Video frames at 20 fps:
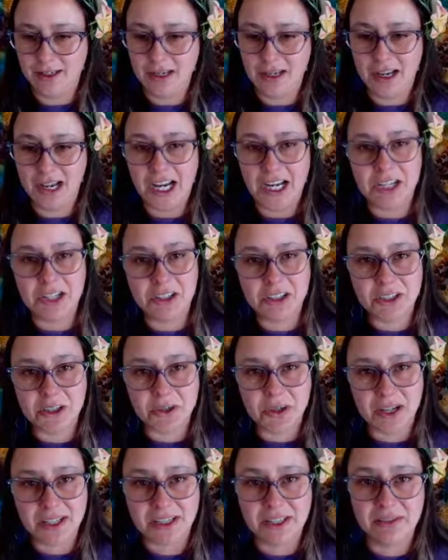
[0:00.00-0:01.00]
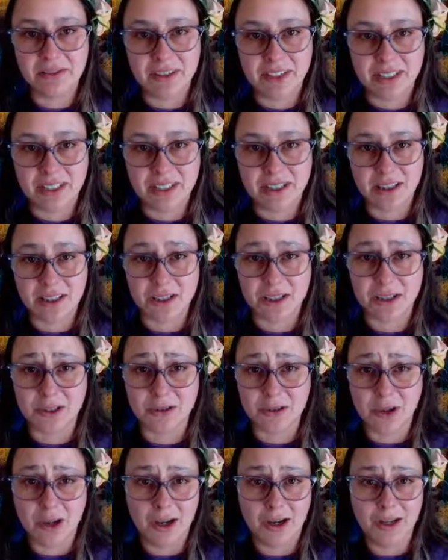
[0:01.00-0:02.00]
I also got to visit this
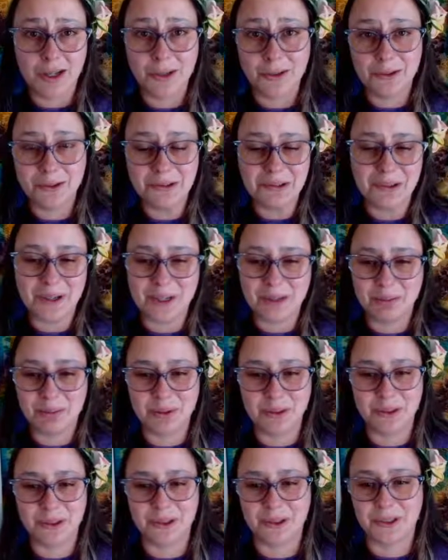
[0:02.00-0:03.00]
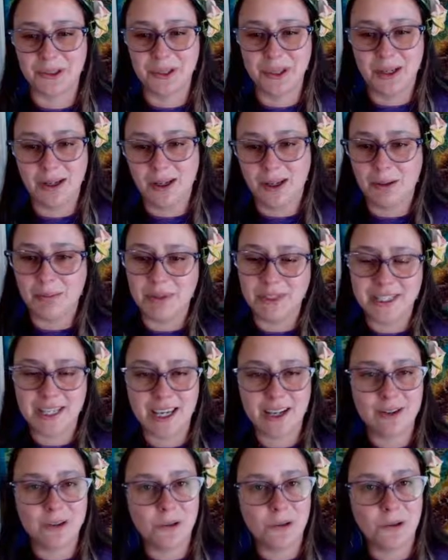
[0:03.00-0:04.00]
incredible
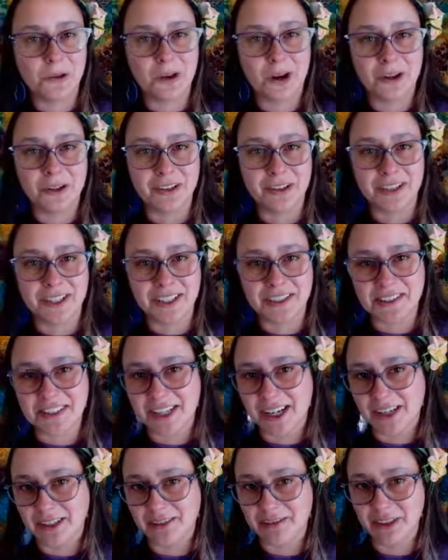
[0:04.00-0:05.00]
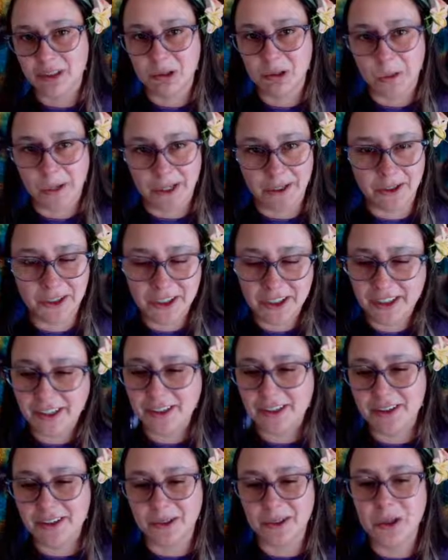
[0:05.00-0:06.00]
botanical garden inside of a crater,
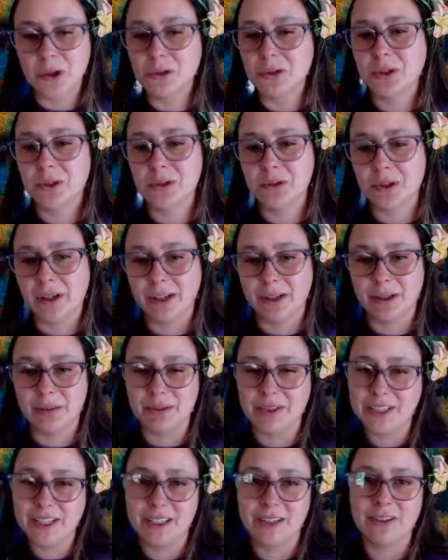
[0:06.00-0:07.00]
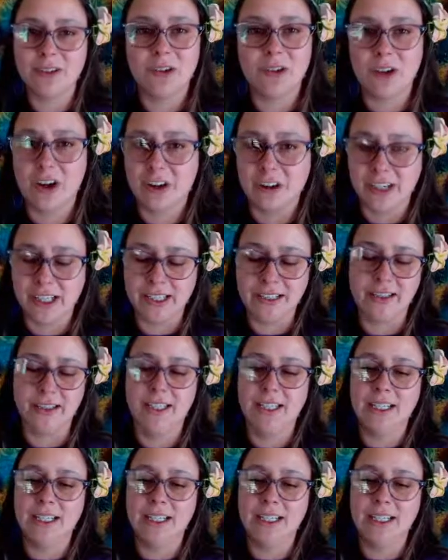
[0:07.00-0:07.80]
the Koko Crater Botanical Garden.